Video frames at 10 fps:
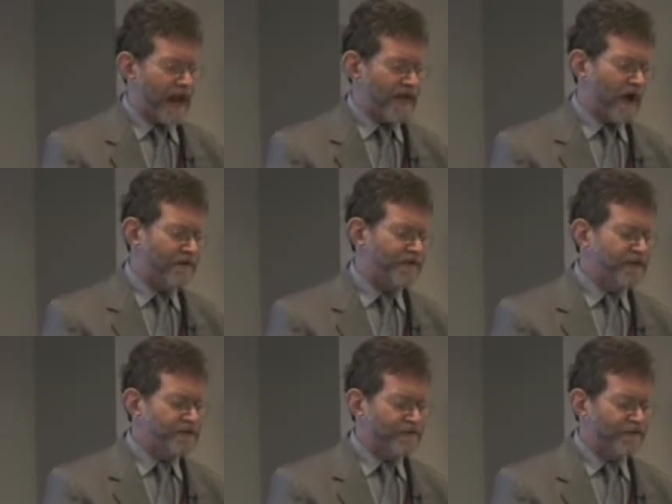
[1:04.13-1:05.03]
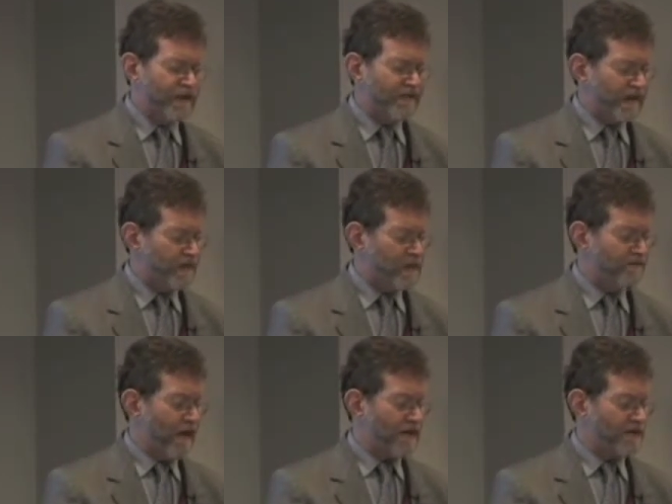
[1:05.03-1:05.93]
and often interfering with
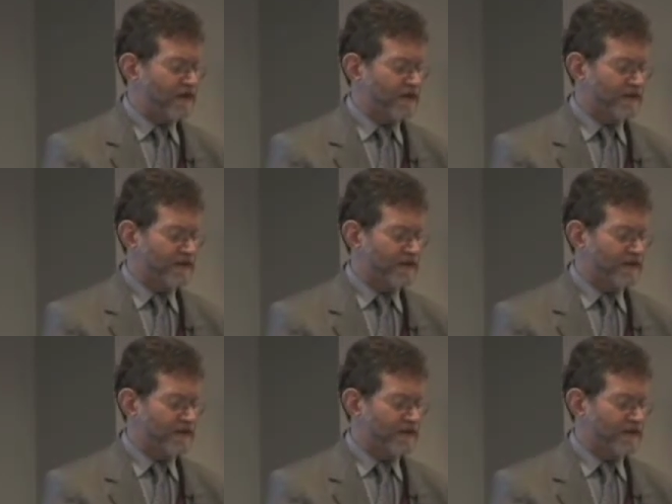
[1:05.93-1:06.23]
rational